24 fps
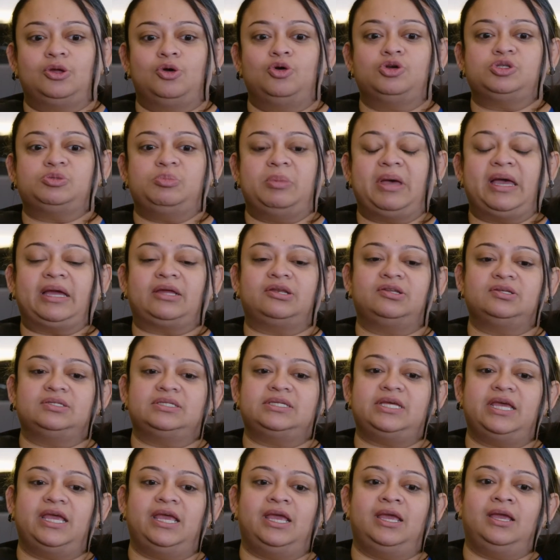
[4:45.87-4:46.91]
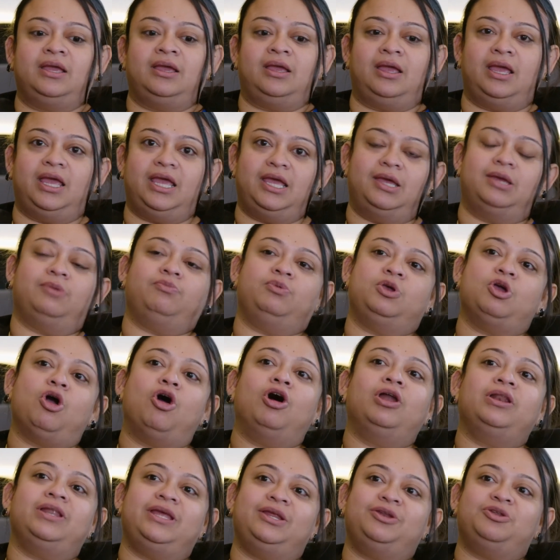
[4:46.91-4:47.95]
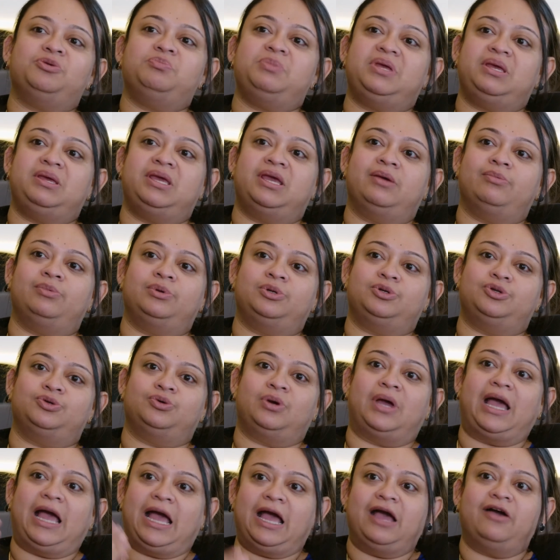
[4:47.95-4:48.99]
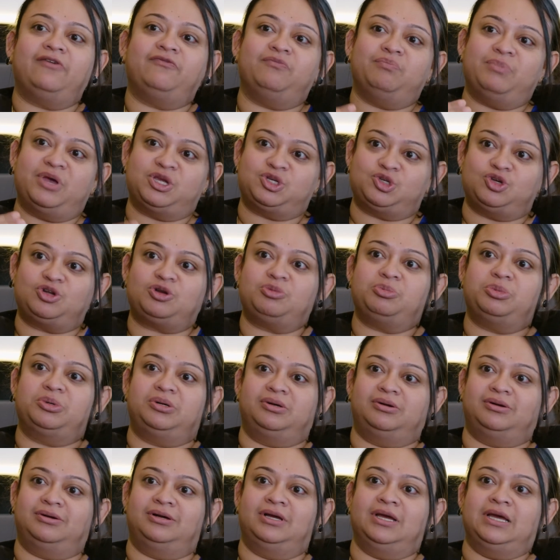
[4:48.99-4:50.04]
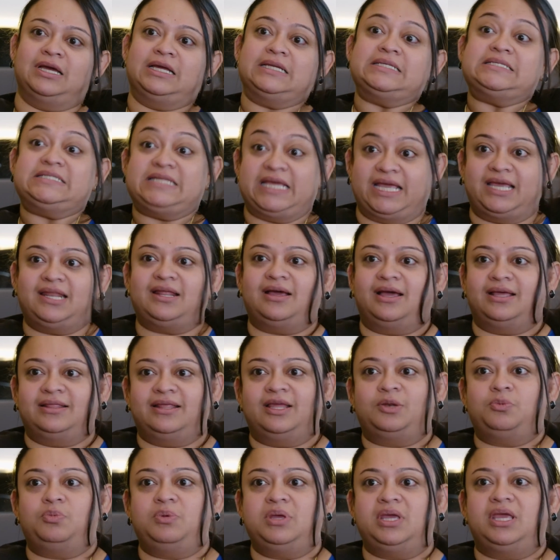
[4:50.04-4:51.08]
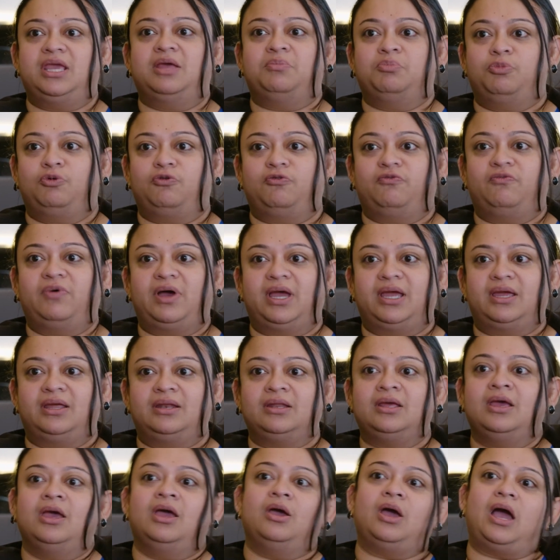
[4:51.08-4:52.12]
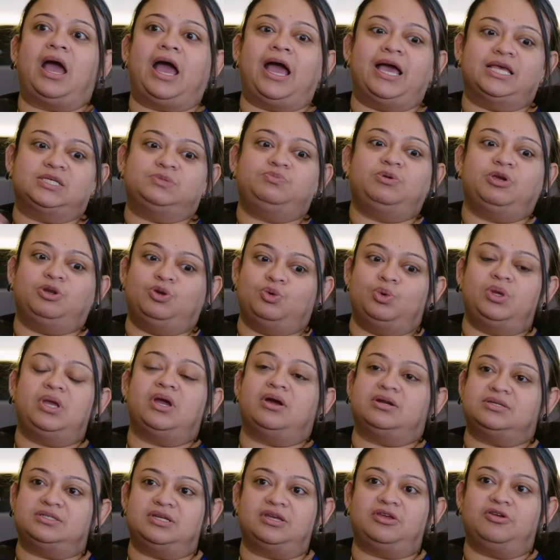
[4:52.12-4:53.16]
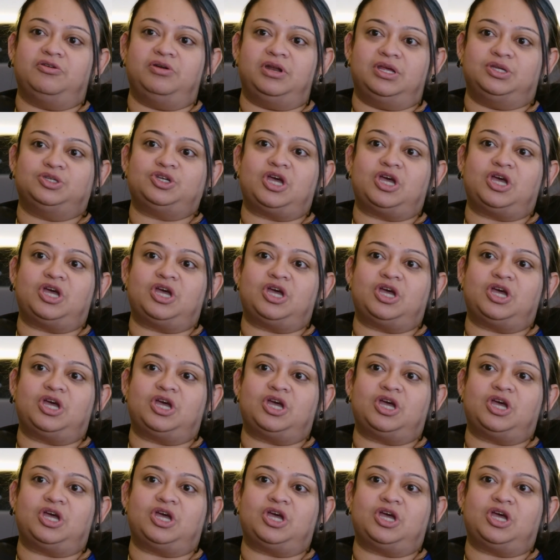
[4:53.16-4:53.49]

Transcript: it goes back to saying, hey, we all need to be able to have measurable data that we can provide as we are doing our security